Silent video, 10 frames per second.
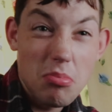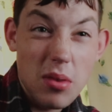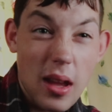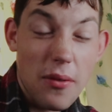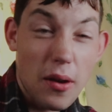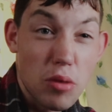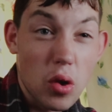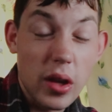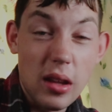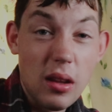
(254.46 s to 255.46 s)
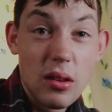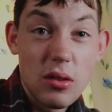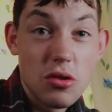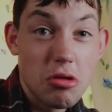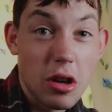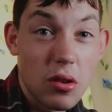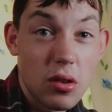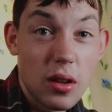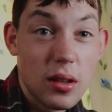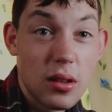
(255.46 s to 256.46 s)
if I'm lucky, three hundred,
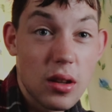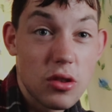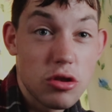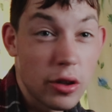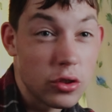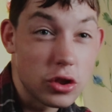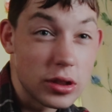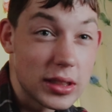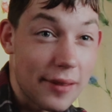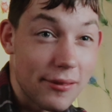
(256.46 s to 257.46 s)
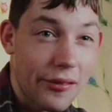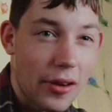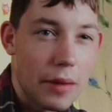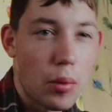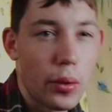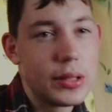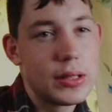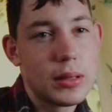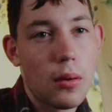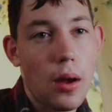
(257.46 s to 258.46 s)
three hundred seventy-five
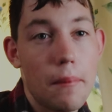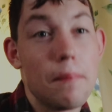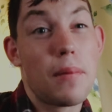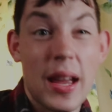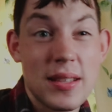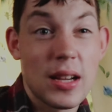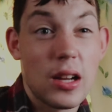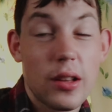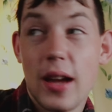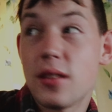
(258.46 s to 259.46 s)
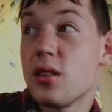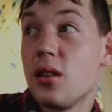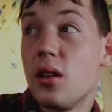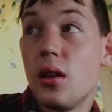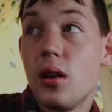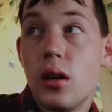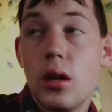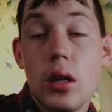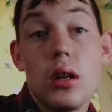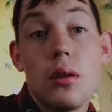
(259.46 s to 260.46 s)
points I'm guessing I'll get,
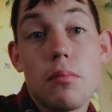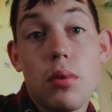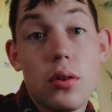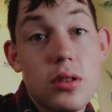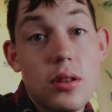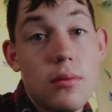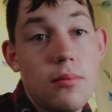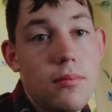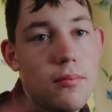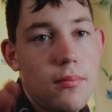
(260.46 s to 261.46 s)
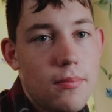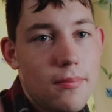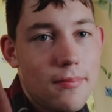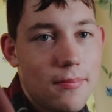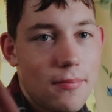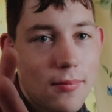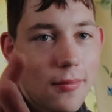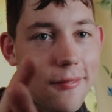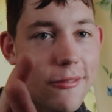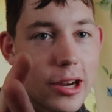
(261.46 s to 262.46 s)
but
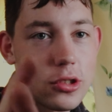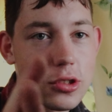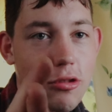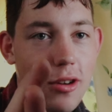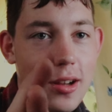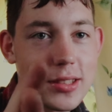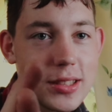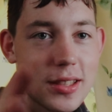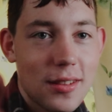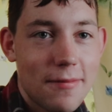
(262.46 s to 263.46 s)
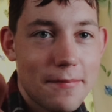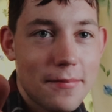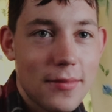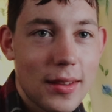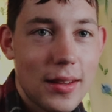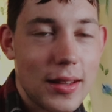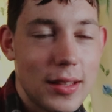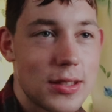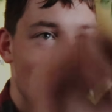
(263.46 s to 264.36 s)
fingers crossed. It's